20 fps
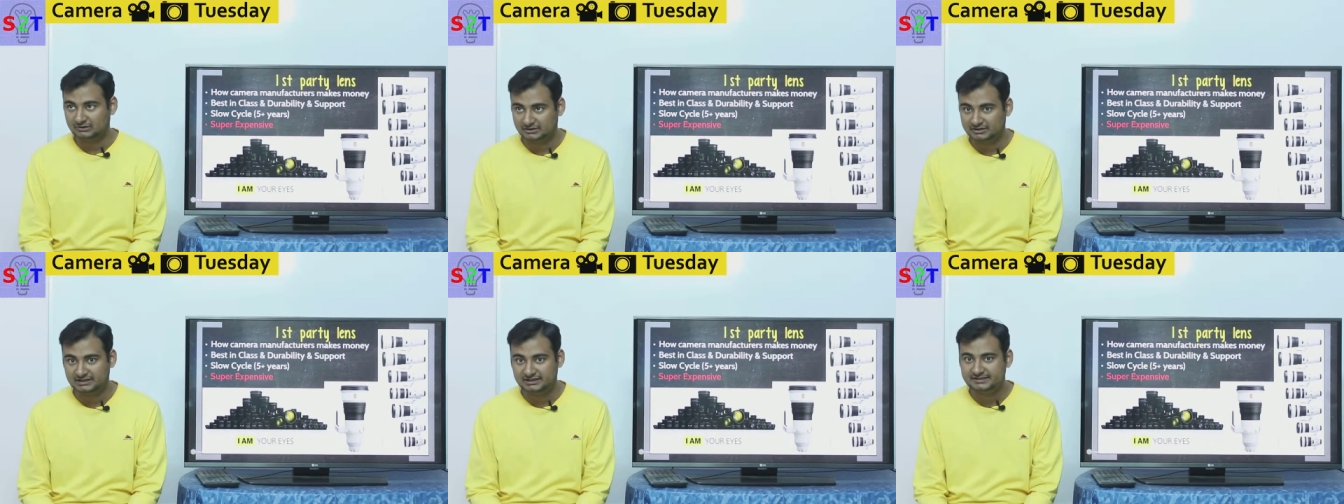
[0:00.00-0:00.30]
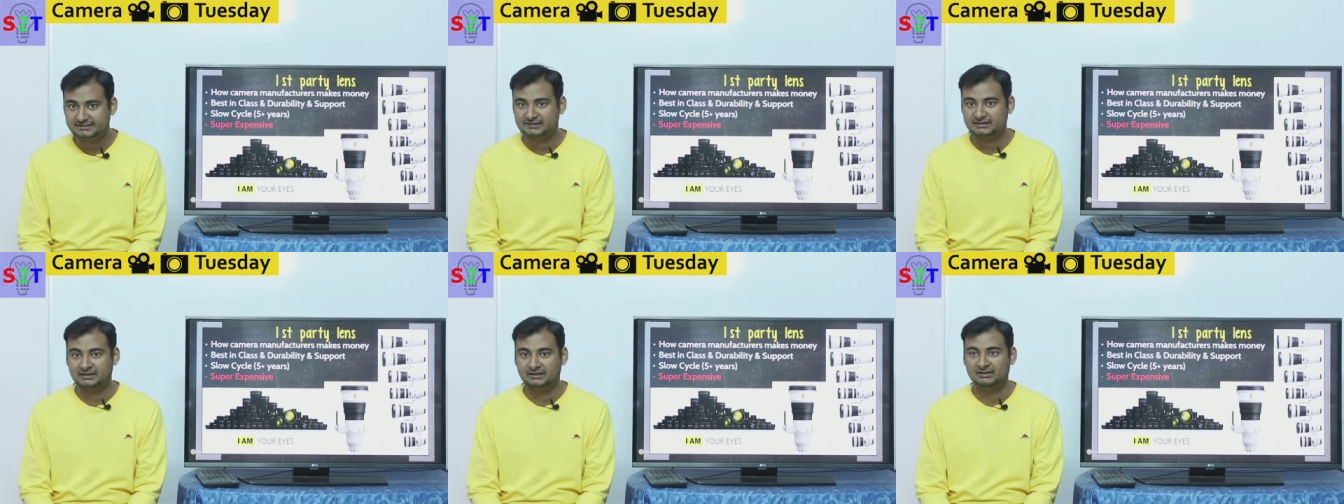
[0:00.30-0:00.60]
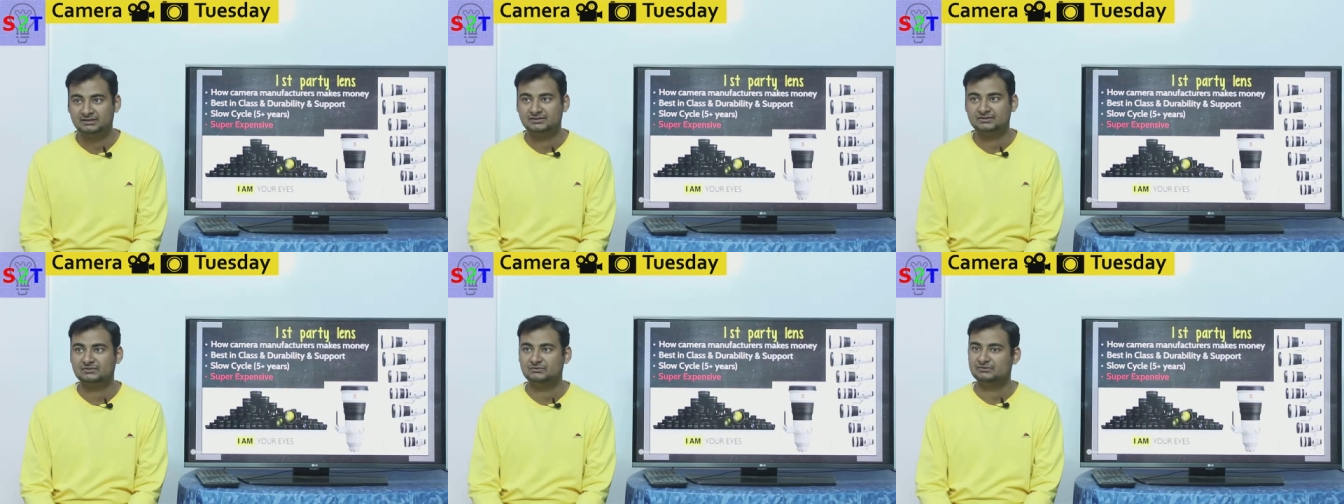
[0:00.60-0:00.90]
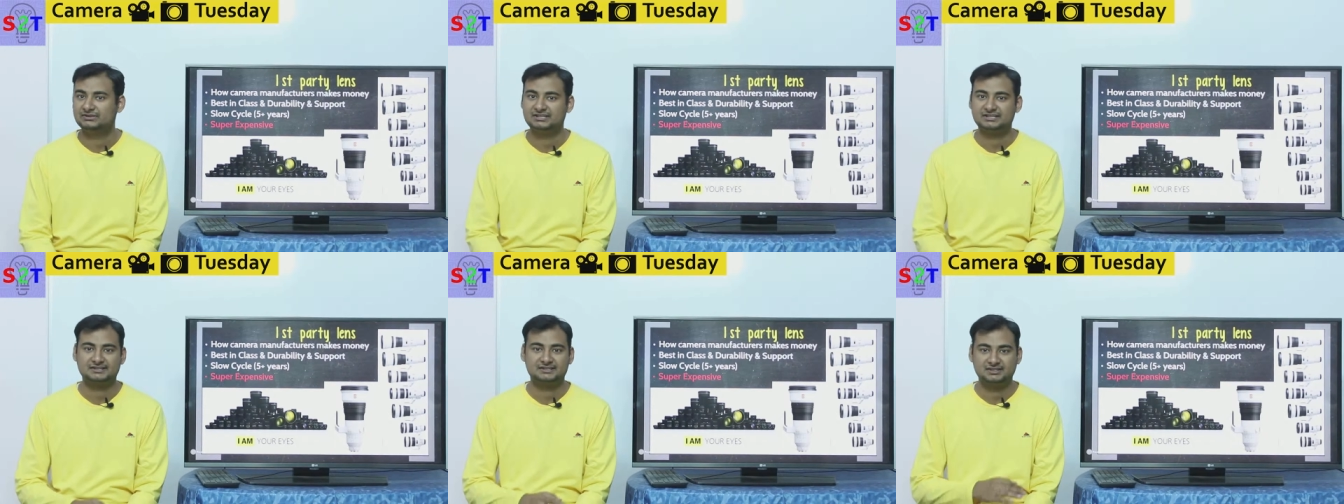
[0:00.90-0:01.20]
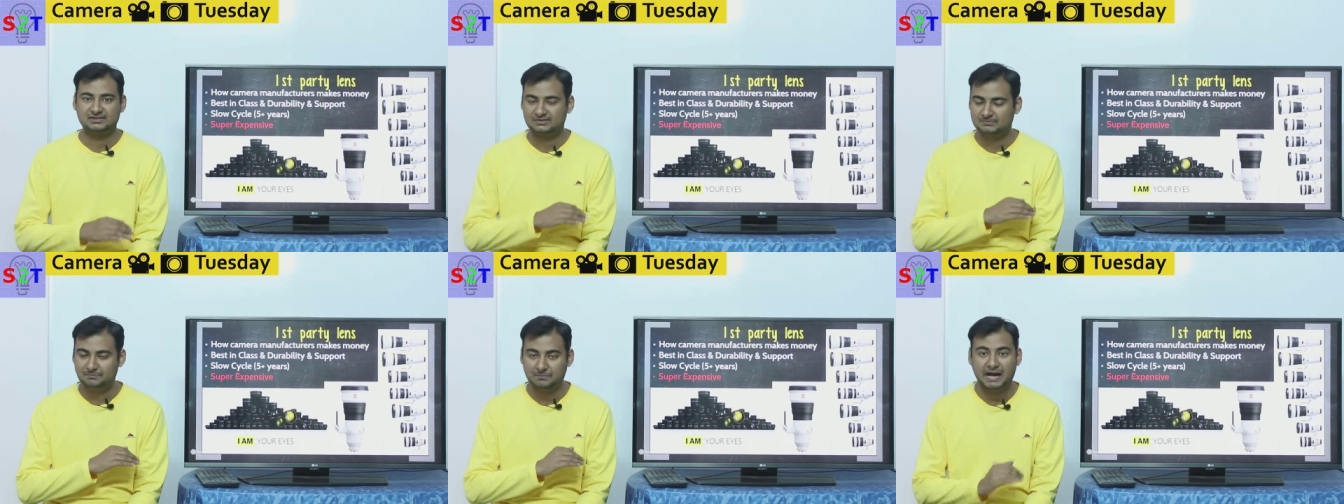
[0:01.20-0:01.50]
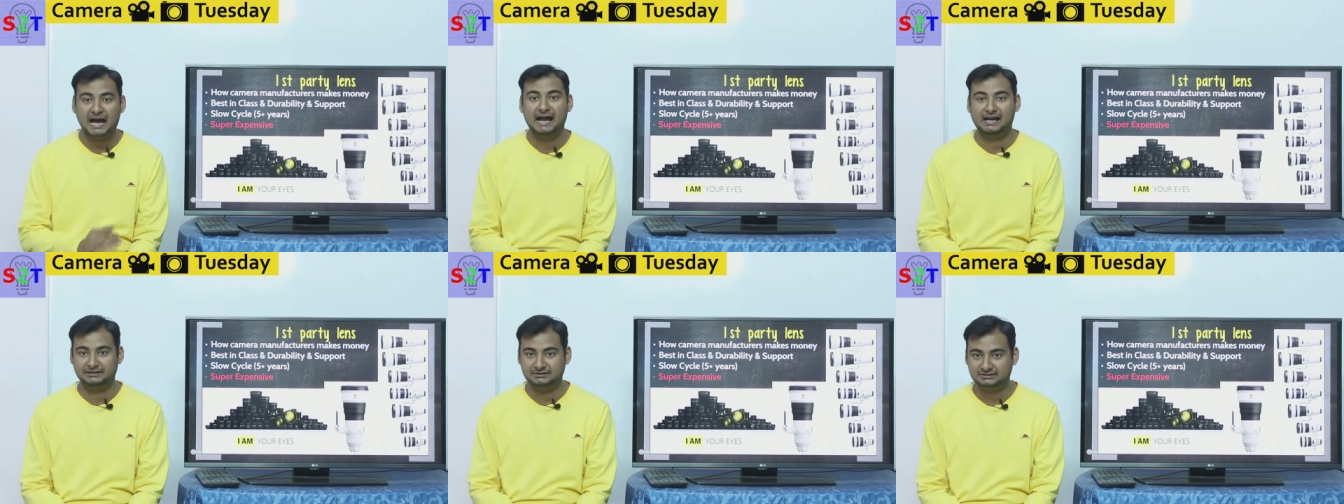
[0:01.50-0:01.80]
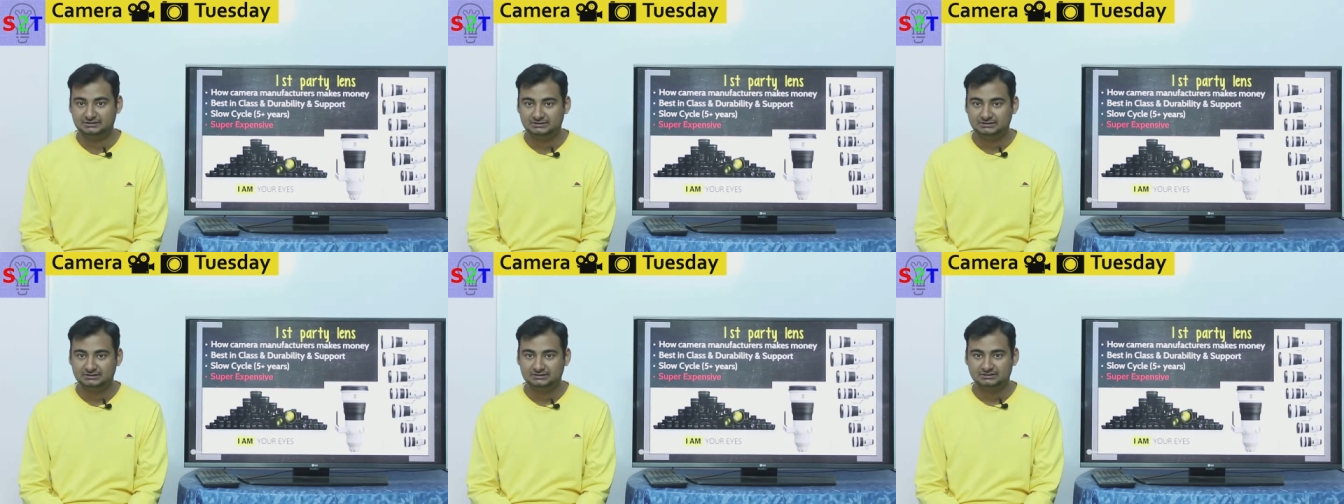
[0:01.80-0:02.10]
released a lens which is just bad